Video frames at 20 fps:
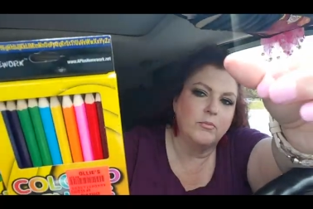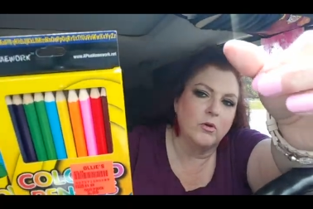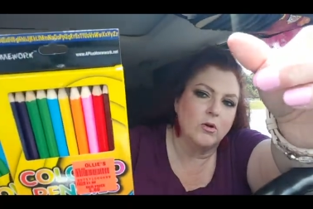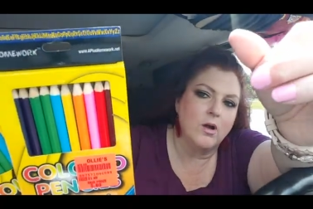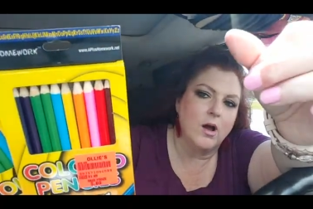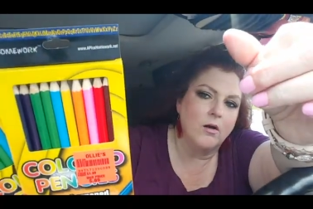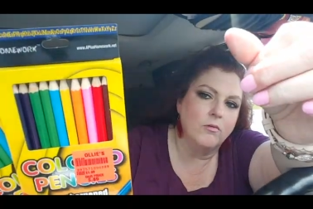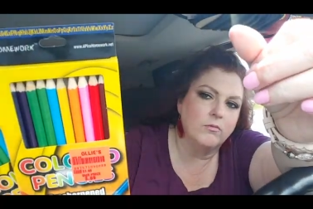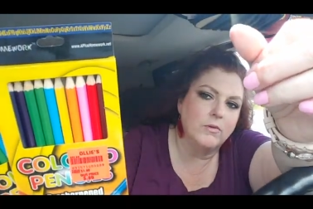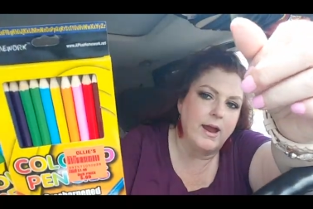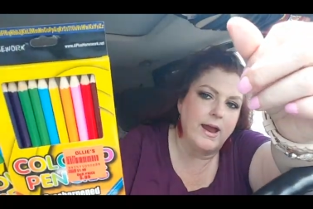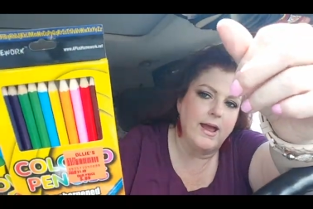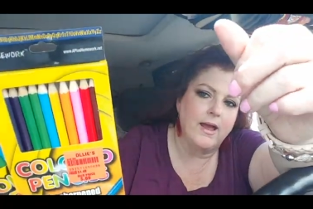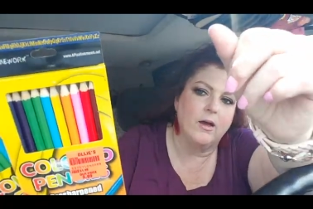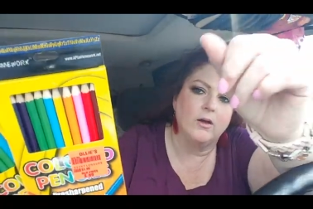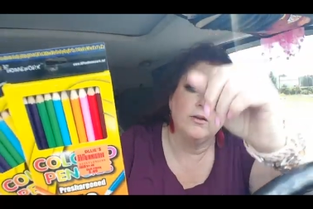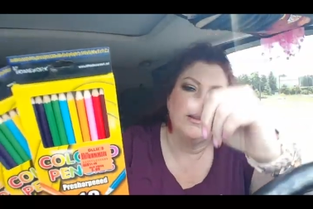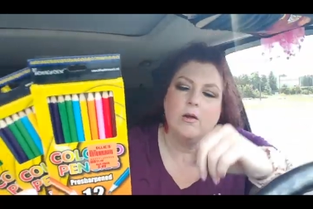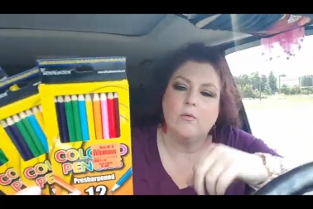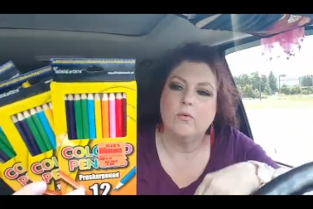They're not
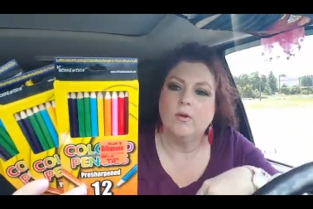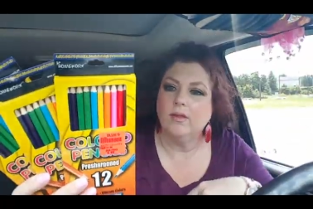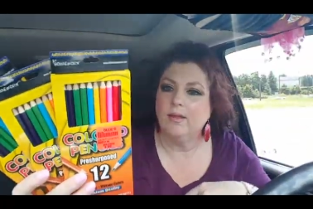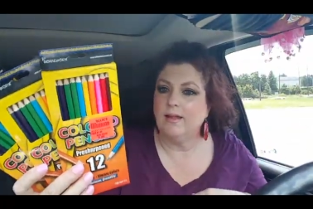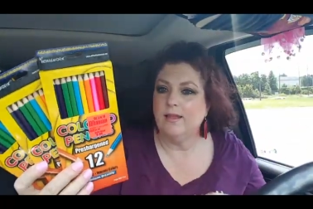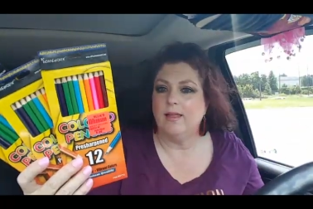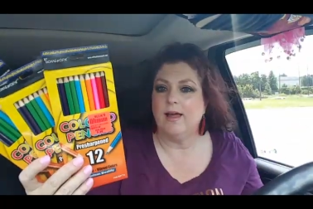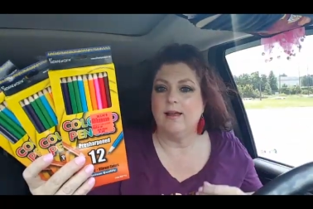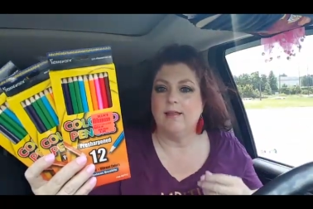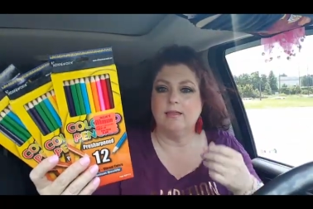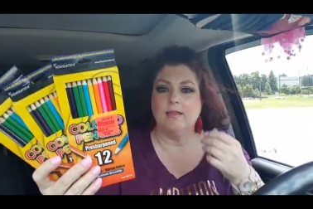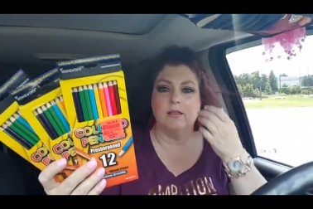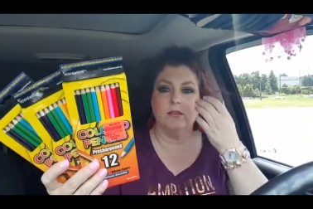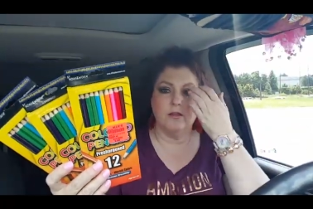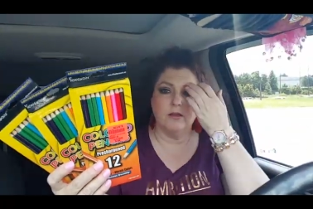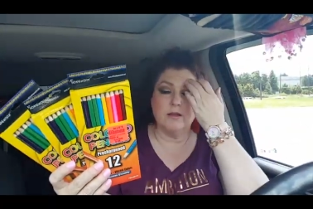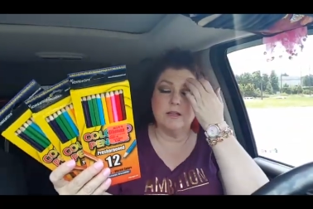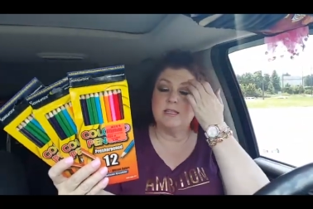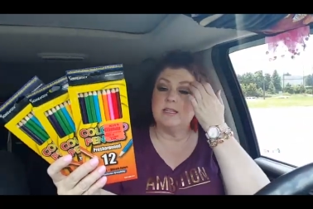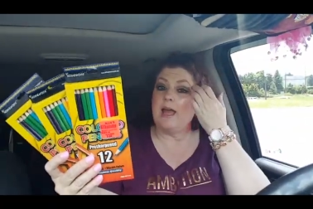round. I really like the
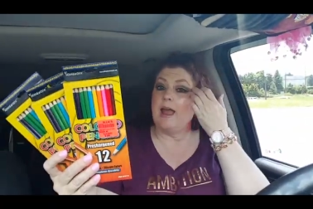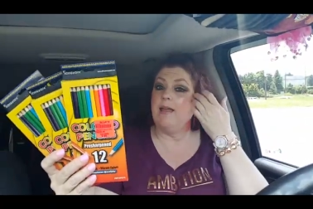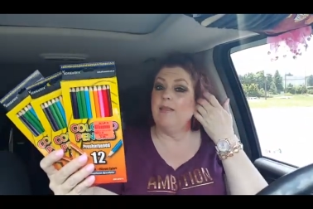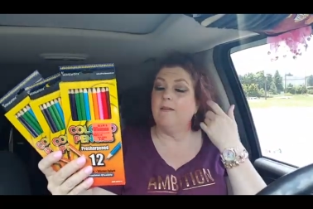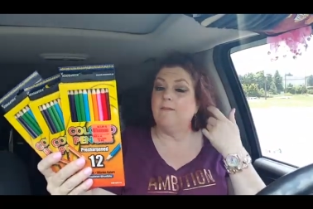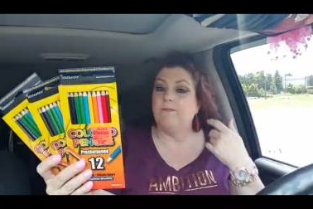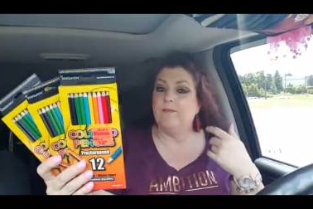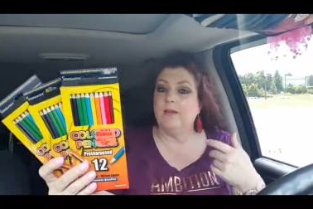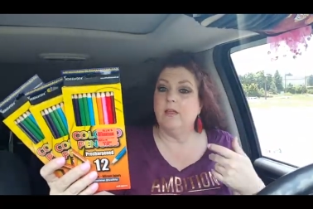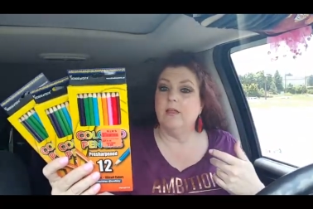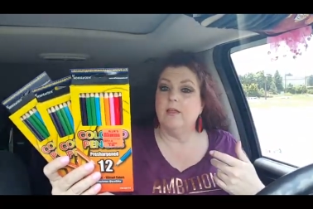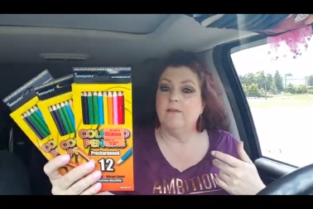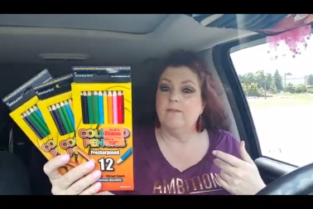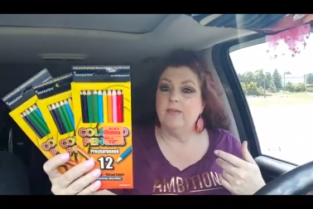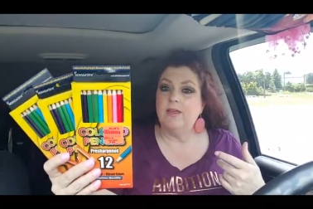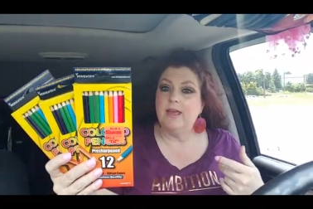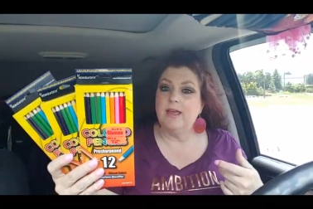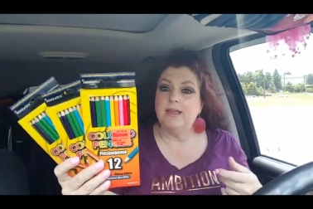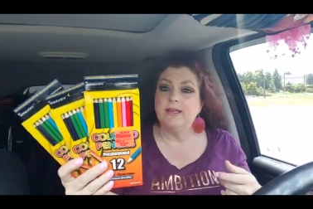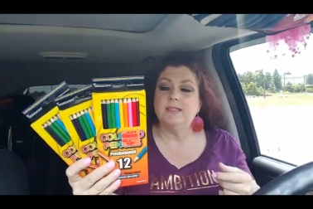looks and the feel
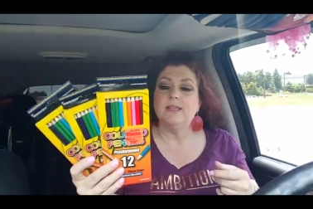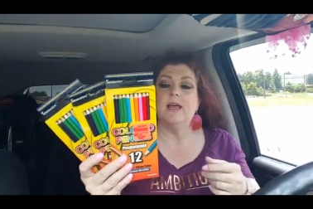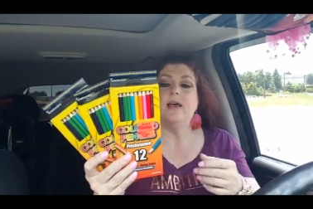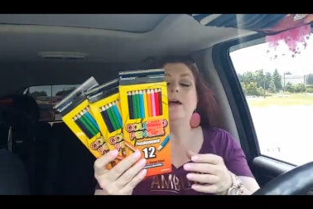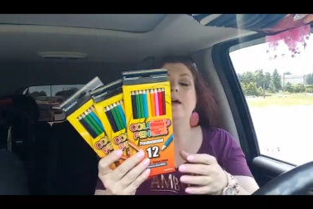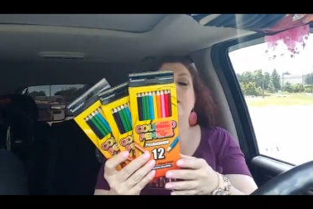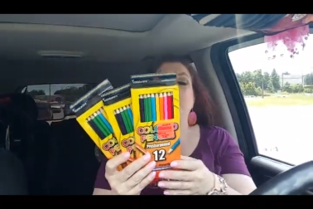of these.